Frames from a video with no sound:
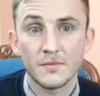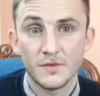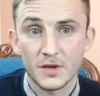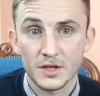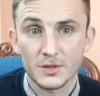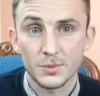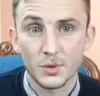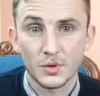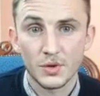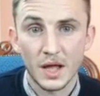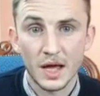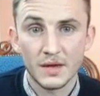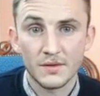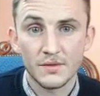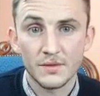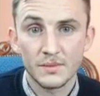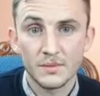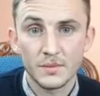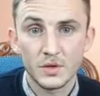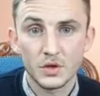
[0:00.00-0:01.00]
Facebook
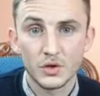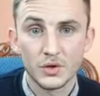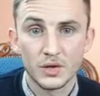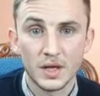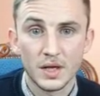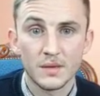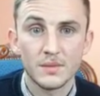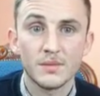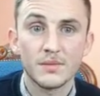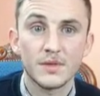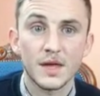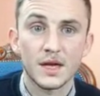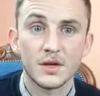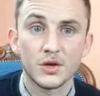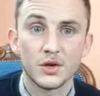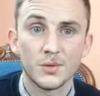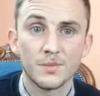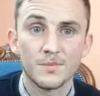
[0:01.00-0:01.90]
Live Q&A. Thank